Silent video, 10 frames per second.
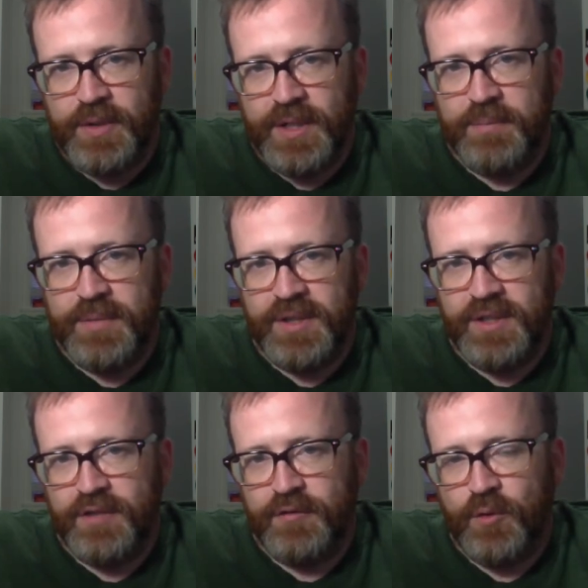And B
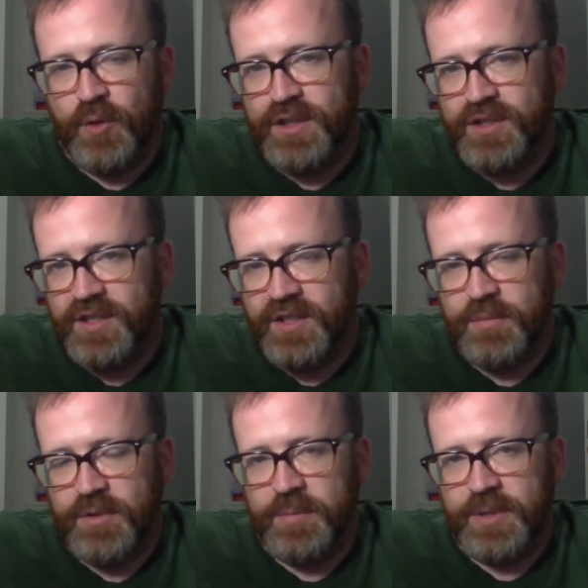avoids
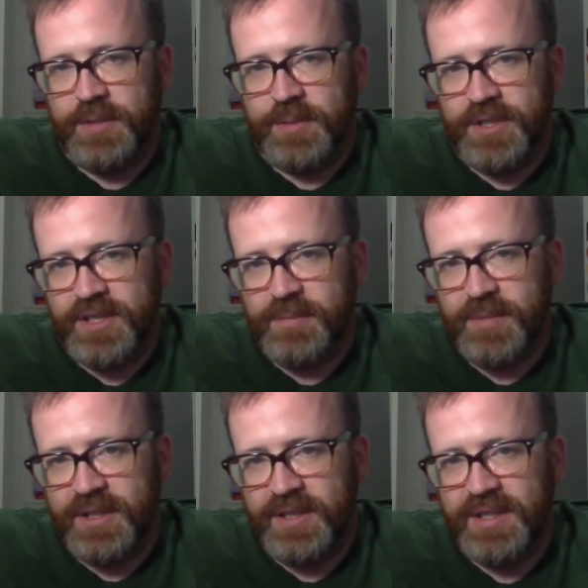
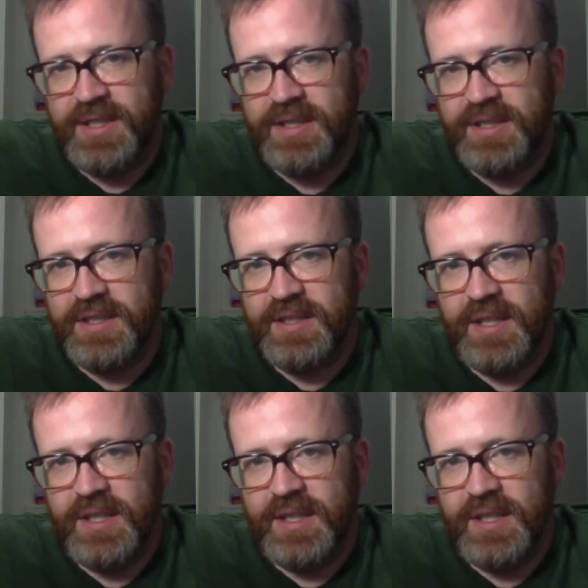participating in the